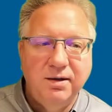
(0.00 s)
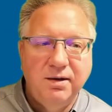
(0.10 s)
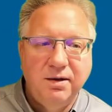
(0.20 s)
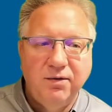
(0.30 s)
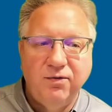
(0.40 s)

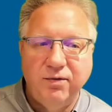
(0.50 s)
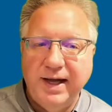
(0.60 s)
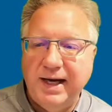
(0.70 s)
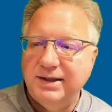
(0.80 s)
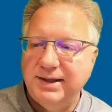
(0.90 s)
So
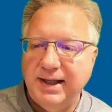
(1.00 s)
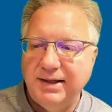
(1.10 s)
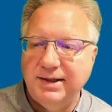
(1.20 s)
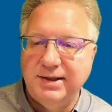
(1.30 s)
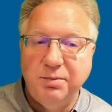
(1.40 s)
that's
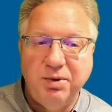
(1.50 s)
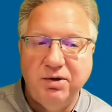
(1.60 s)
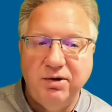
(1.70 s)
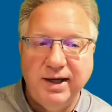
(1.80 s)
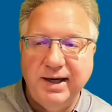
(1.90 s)

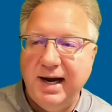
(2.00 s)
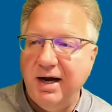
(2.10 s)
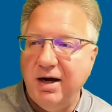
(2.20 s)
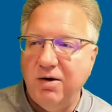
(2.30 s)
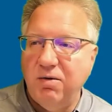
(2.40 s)
typically
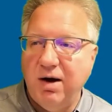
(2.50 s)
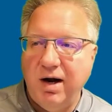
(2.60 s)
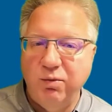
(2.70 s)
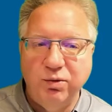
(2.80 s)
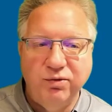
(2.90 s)
how I
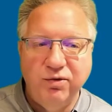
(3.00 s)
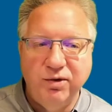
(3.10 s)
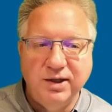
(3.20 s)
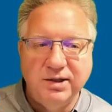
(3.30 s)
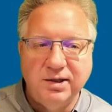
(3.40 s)
will do
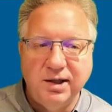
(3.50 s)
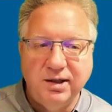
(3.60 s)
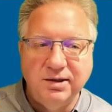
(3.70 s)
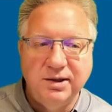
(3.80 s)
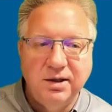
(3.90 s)
these
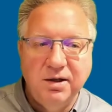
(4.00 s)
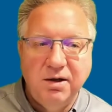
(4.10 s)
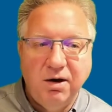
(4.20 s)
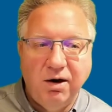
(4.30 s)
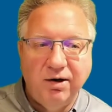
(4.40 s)
things.
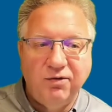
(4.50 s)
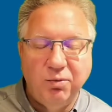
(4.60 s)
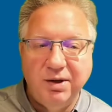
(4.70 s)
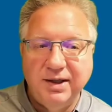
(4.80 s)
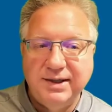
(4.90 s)
All right, so I'm
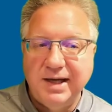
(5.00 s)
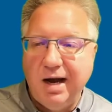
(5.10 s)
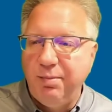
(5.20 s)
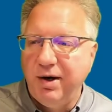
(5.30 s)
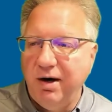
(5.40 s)
going to stop
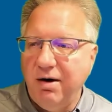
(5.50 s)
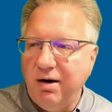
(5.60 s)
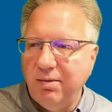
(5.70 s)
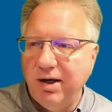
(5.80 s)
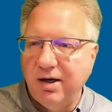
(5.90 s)
here. I'm
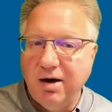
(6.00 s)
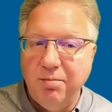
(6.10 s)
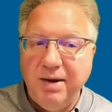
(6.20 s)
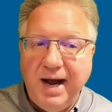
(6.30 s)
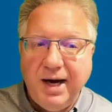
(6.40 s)
going to come
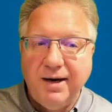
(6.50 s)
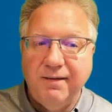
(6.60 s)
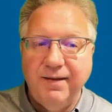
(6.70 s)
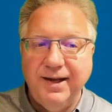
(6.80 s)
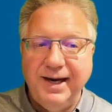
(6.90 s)
back in
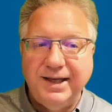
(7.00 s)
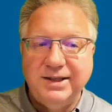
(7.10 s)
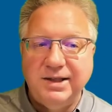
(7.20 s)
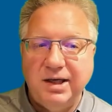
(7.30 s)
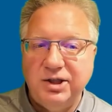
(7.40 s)
the next
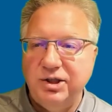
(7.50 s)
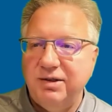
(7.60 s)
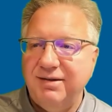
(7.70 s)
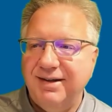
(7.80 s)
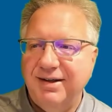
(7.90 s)

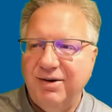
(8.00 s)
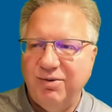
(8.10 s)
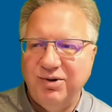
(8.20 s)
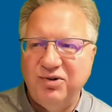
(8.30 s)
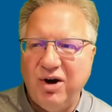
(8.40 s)
section. We're
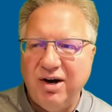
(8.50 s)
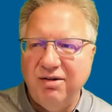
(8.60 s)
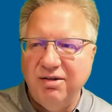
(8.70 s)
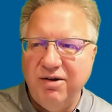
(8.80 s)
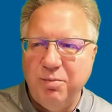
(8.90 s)
going to talk a
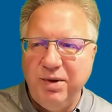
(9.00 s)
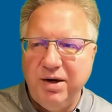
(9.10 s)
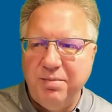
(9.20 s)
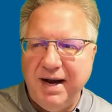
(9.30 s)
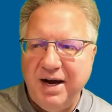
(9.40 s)
little bit
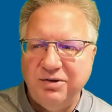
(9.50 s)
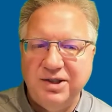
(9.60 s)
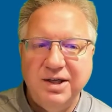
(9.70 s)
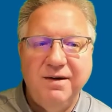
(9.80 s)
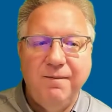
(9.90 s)
about
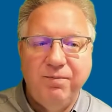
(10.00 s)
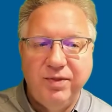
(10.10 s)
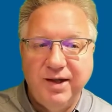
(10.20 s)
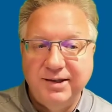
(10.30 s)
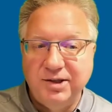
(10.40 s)

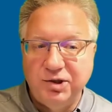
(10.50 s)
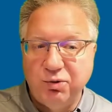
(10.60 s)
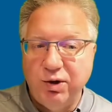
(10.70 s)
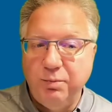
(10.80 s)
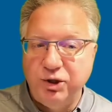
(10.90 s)
the
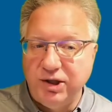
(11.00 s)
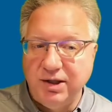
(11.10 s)
description